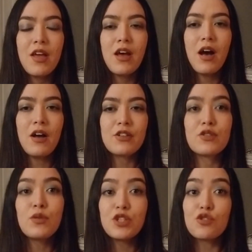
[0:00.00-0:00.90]
uh,
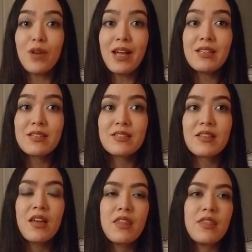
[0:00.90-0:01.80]
to address
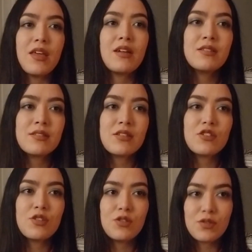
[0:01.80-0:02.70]
things
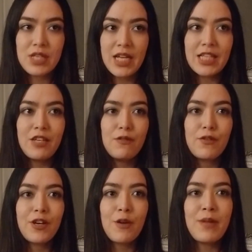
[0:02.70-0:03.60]
to do daily
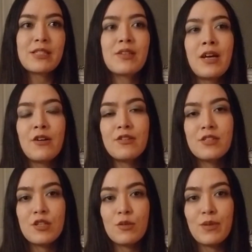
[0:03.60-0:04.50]
for your mental health
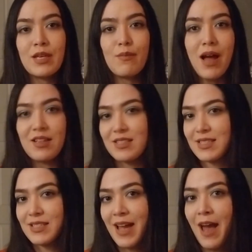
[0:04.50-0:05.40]
to be balanced
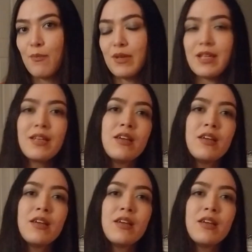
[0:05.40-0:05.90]
and happy.